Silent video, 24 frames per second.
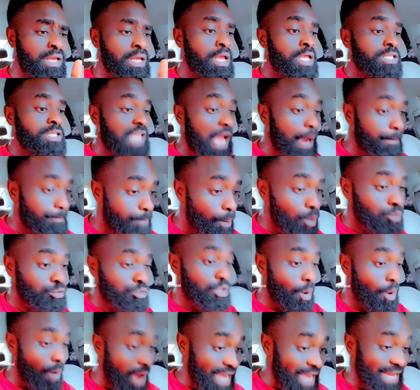Sa post
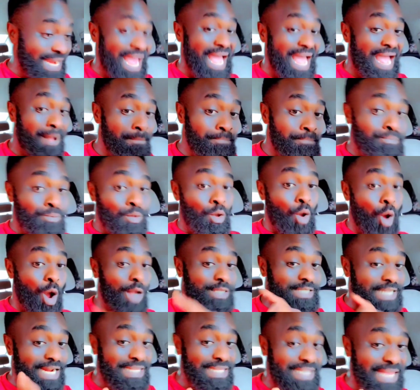na waye na.
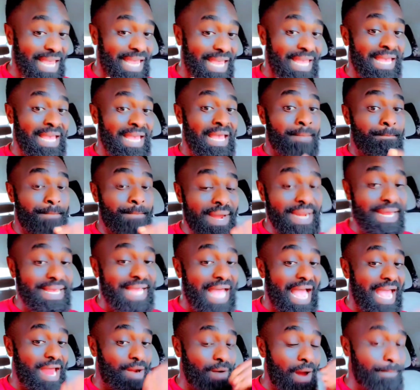Ochele se. Medica
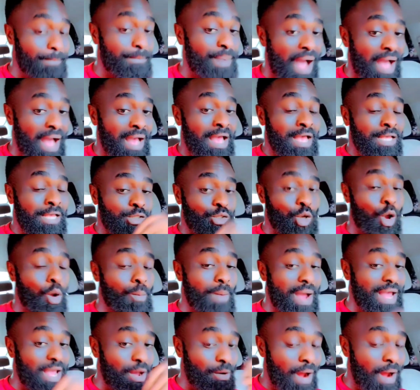a rapper.
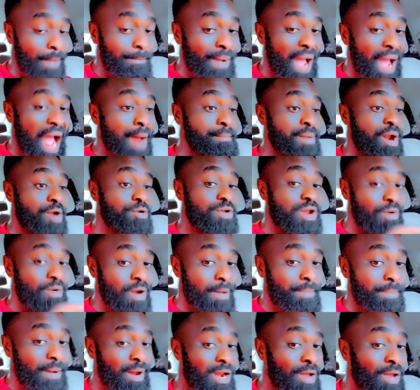Strongman a rapper. Amaru a
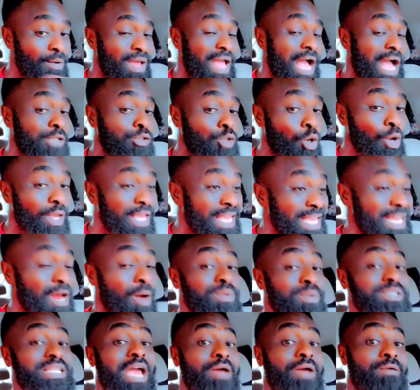rapper. Lyrical Joe. Iye
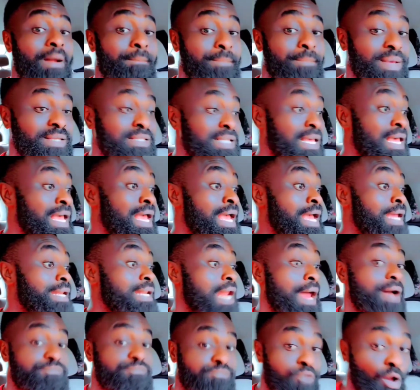omunya a rappers.
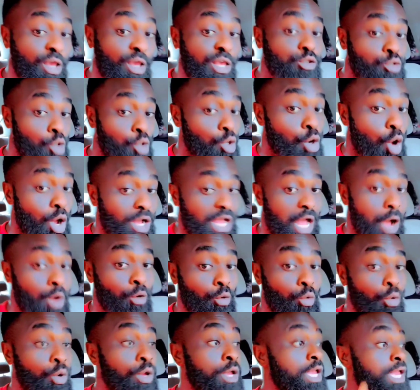Na Flocking Studio onka
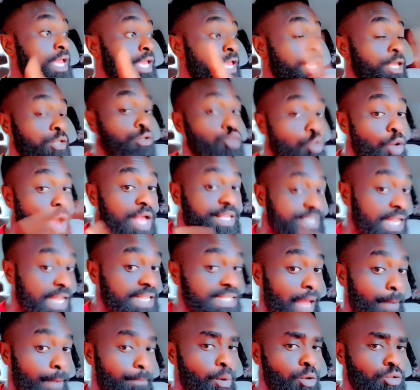hono. He should go and change
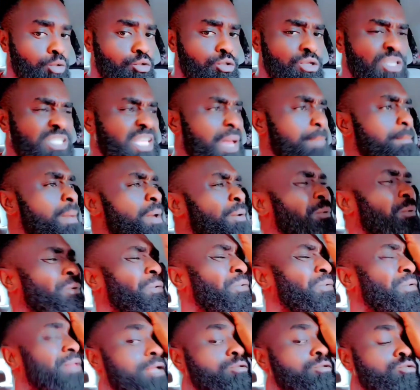that post. Nisa me
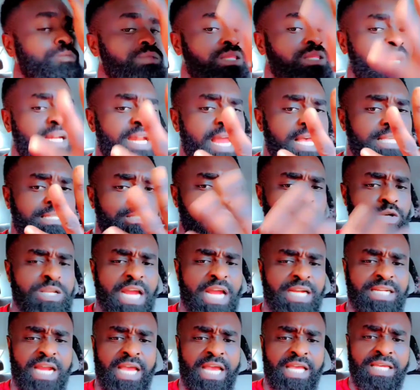yujin na some 3 days. No
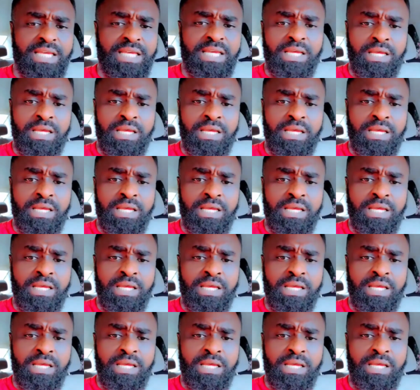nyane nae.